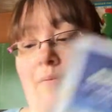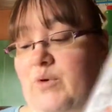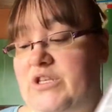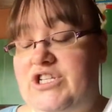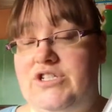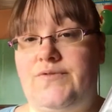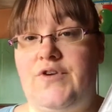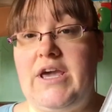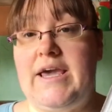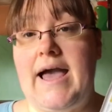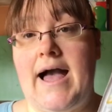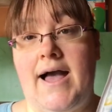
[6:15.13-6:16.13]
which is
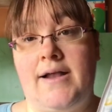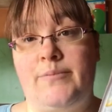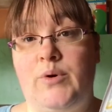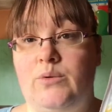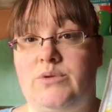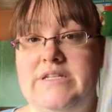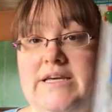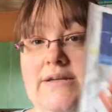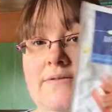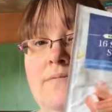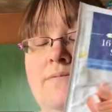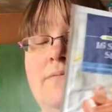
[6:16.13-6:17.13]
free and protein.